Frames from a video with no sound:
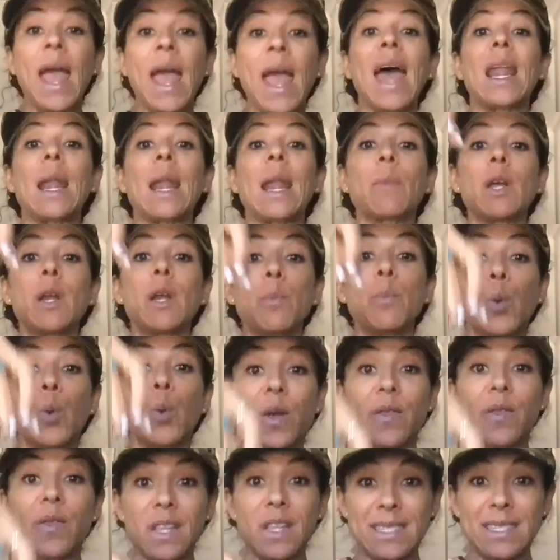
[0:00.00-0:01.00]
and I'm gonna
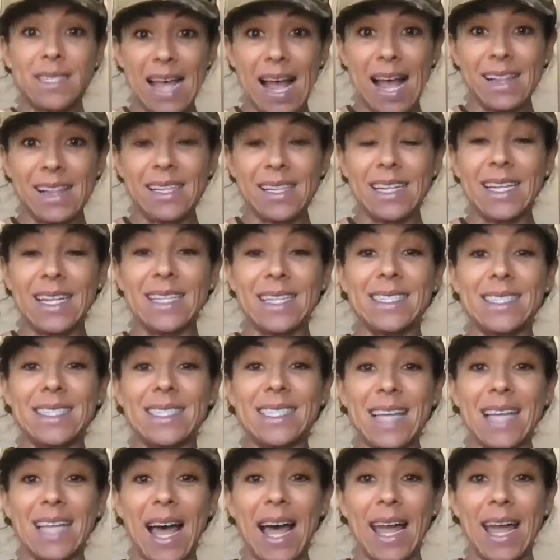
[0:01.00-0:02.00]
put the salad
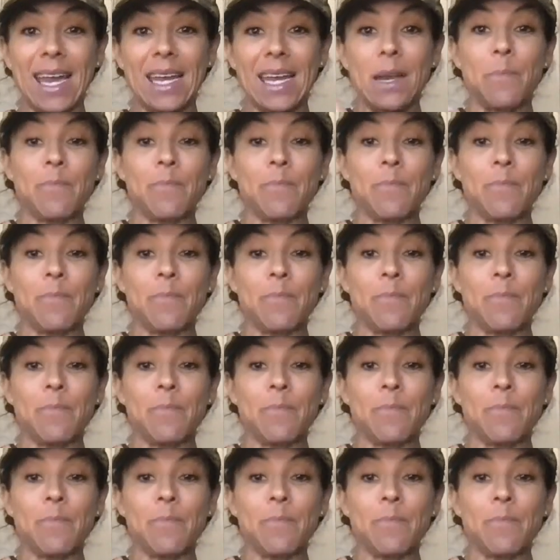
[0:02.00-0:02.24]
inside.